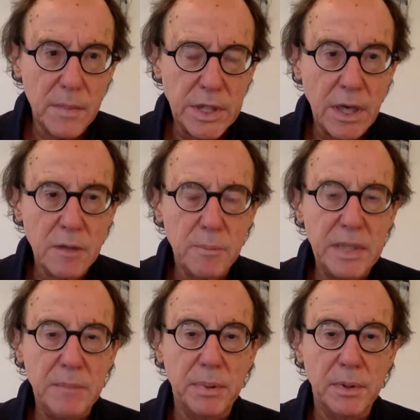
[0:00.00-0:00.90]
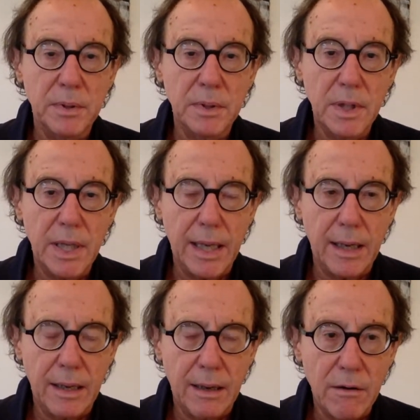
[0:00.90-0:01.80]
young people
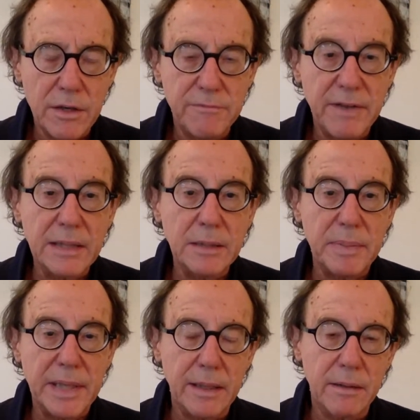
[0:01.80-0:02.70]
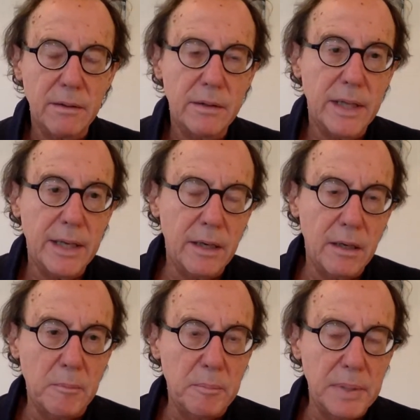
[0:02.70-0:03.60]
are developing
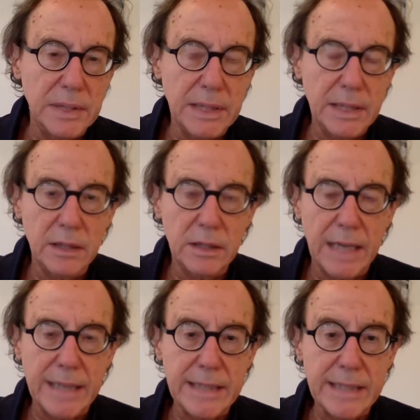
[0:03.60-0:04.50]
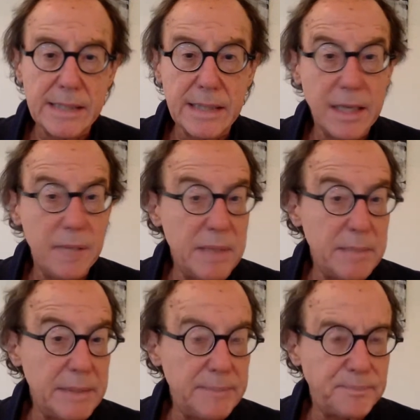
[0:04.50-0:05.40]
their political ideas and
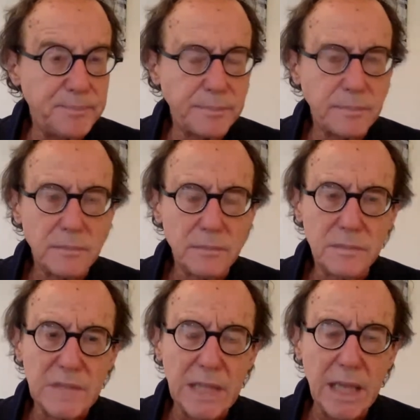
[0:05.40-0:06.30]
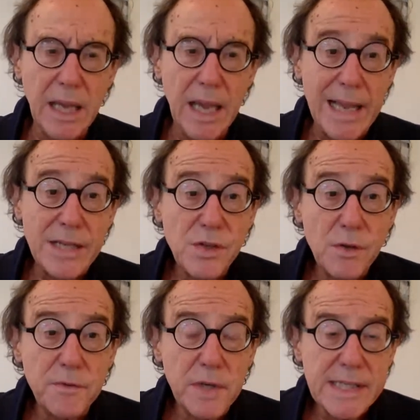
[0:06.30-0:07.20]
commitment. And
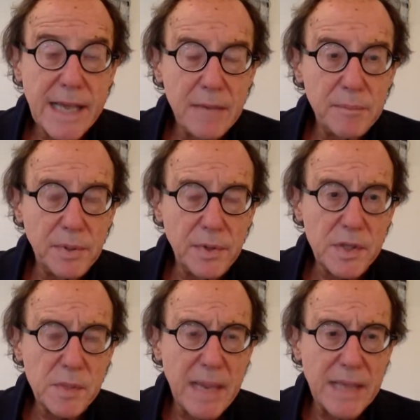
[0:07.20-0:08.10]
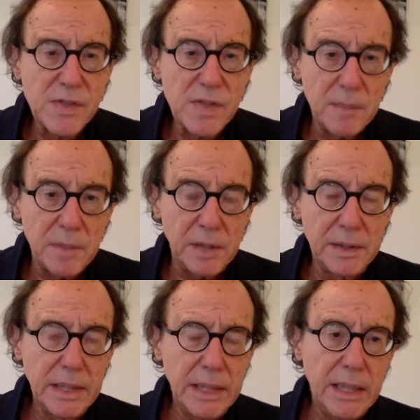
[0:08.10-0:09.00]
so, for example, this past
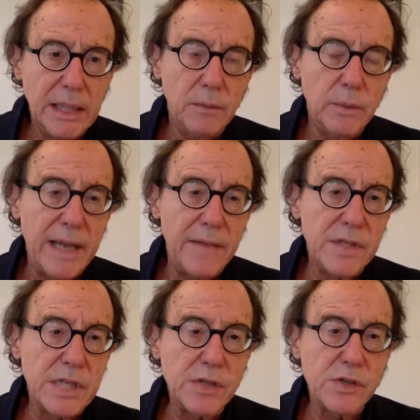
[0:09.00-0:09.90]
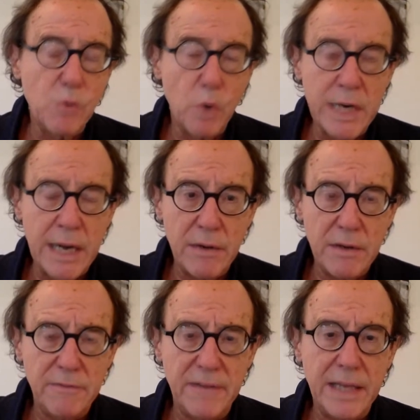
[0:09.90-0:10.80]
summer, we had this
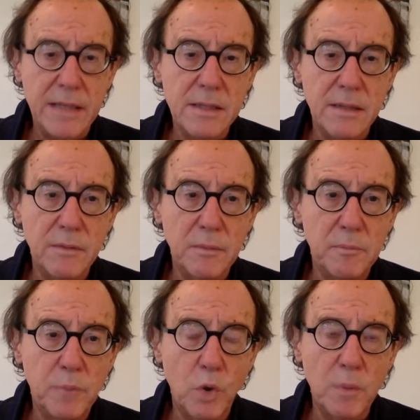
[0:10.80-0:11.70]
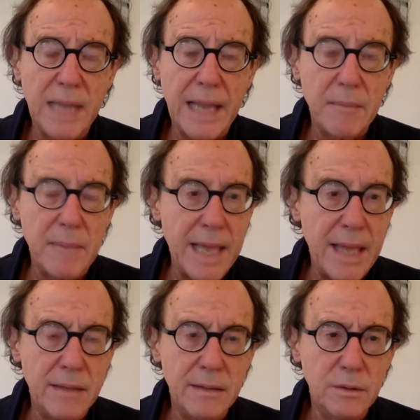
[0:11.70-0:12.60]
extraordinary event of a poor black
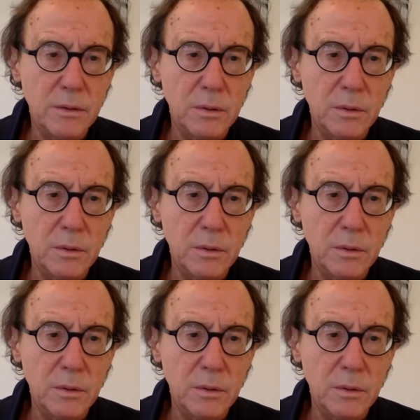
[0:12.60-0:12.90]
man,